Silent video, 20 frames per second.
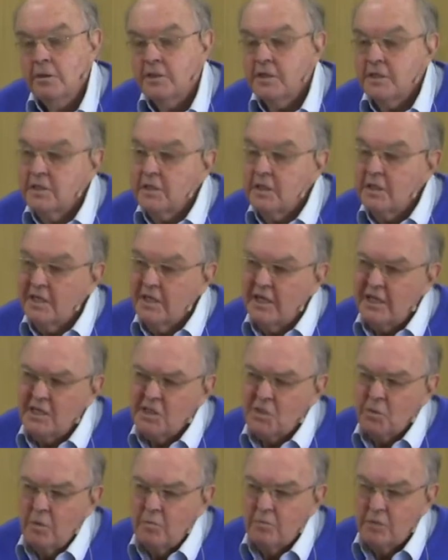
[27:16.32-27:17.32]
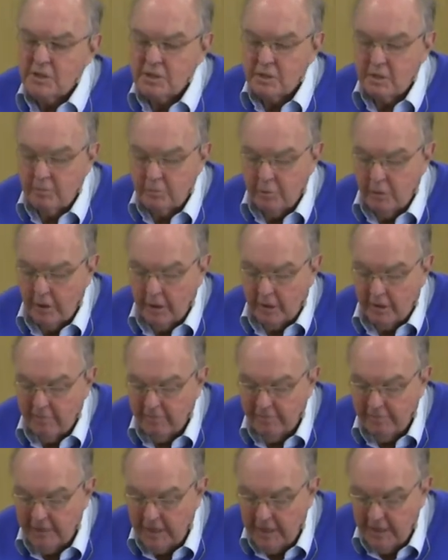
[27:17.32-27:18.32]
Just in case we missed the point,
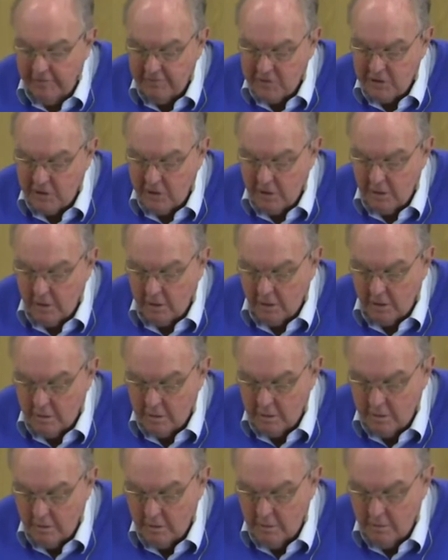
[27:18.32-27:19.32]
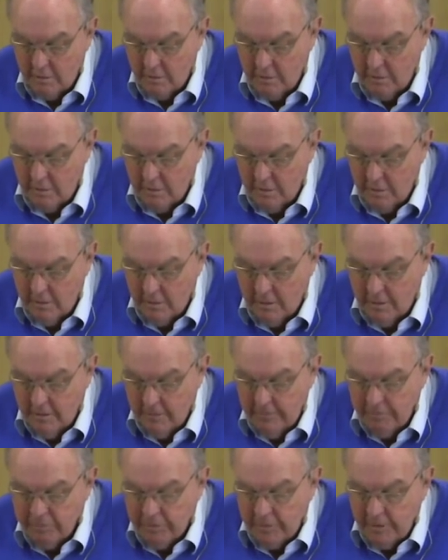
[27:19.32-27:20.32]
five scars.
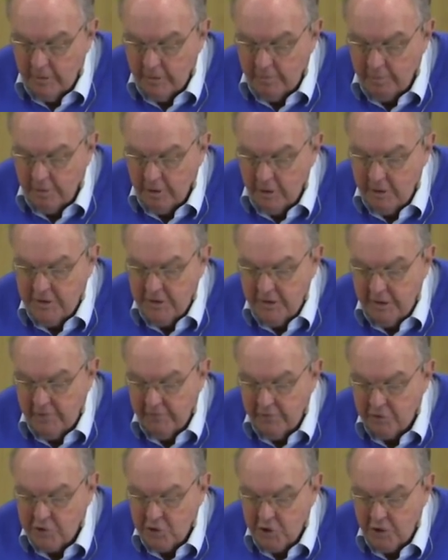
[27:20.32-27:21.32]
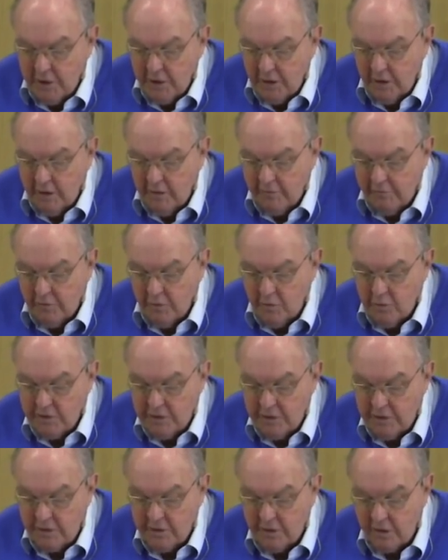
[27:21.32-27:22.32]
The planting of a tree, of
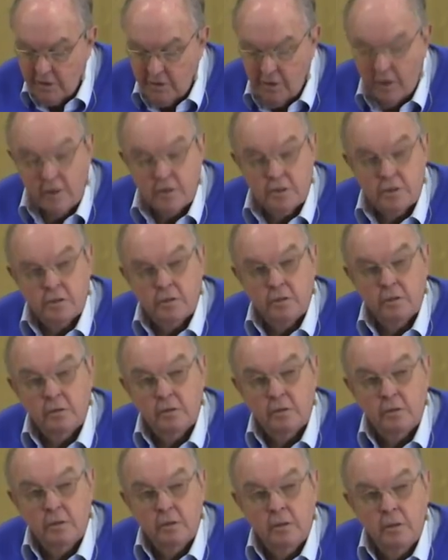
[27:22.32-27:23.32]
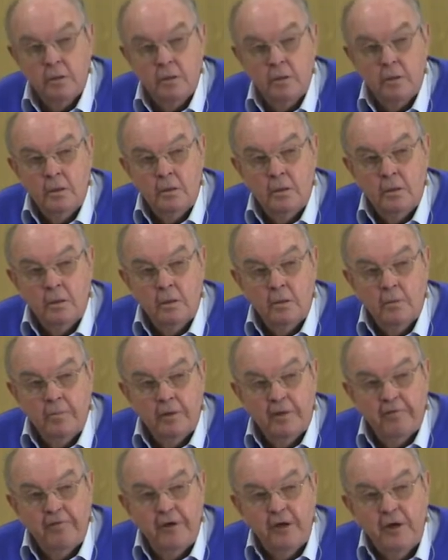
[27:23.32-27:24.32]
course, is the cross.
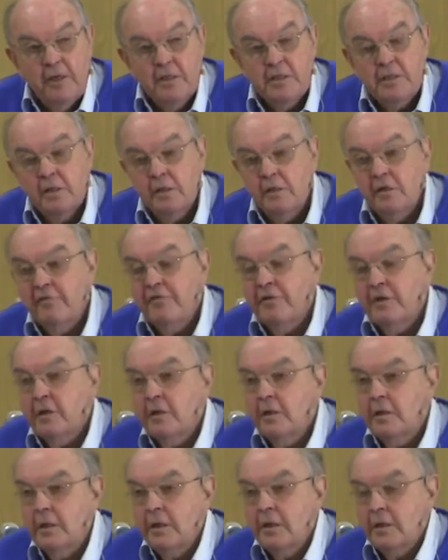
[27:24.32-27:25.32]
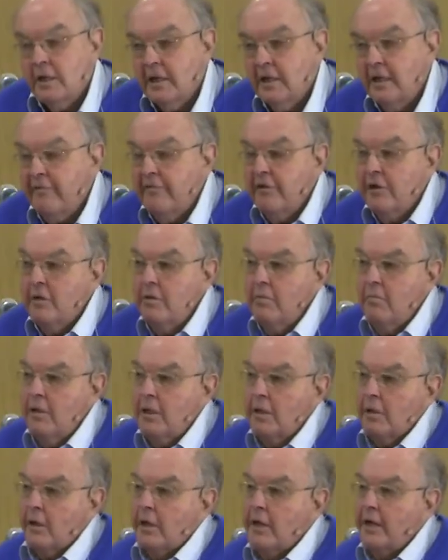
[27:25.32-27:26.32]
But very significantly, the covenant
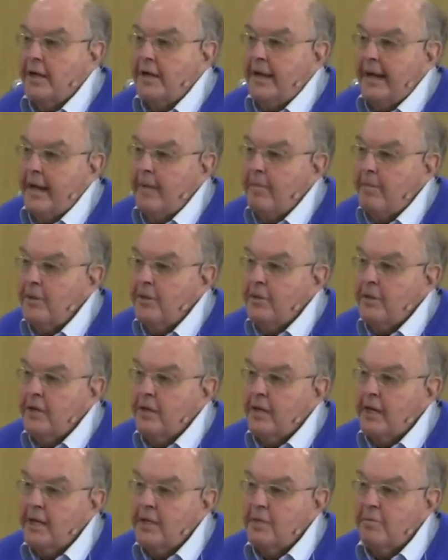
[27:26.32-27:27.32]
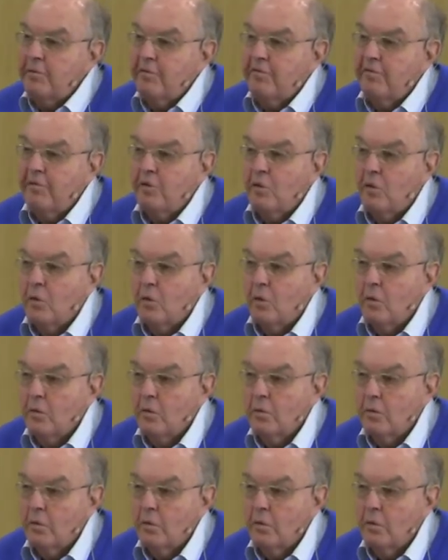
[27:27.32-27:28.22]
meal, and it happened the night before.